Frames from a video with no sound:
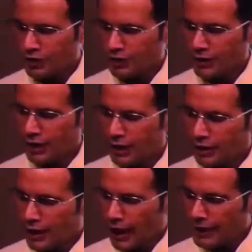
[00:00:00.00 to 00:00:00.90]
in the
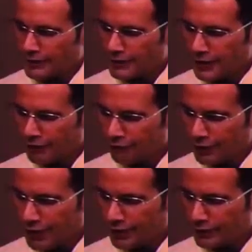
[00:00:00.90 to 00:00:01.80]
ICF,
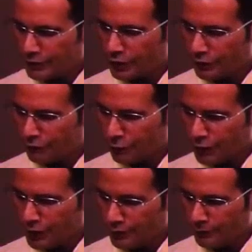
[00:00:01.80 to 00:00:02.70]
intracellular
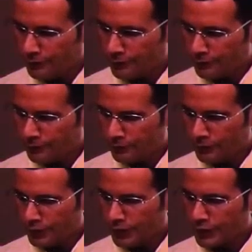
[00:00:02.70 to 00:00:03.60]
fluid,
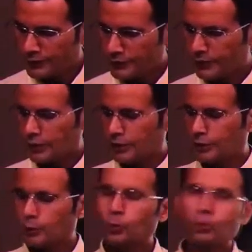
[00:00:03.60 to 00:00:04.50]
is
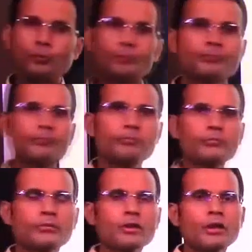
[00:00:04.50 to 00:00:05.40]
low,
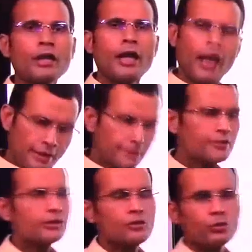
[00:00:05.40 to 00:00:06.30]
and
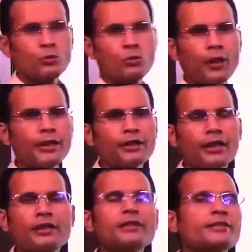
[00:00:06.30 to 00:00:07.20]
it's quite
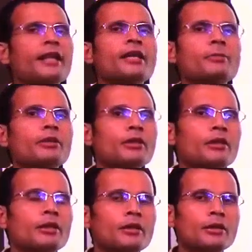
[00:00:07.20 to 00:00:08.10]
understandable.
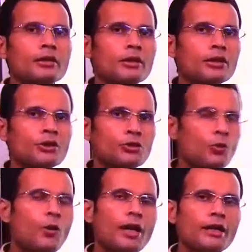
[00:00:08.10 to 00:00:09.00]
You know
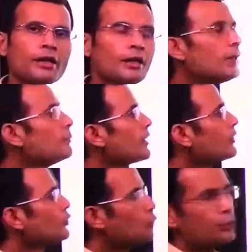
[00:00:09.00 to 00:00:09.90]
why?
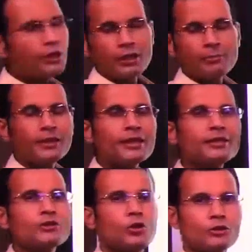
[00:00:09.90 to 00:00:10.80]
Because sodium
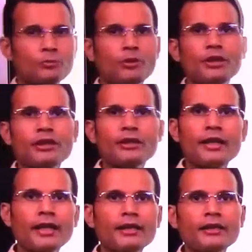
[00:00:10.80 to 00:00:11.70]
is osmotically
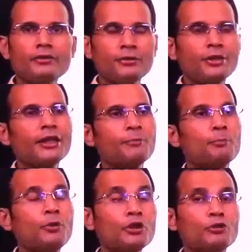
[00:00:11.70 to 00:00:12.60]
active. It
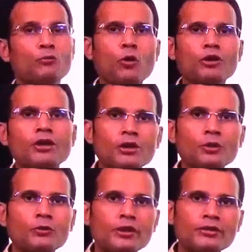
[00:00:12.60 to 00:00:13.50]
pulls water
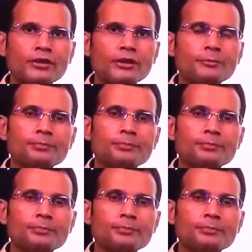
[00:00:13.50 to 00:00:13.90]
towards it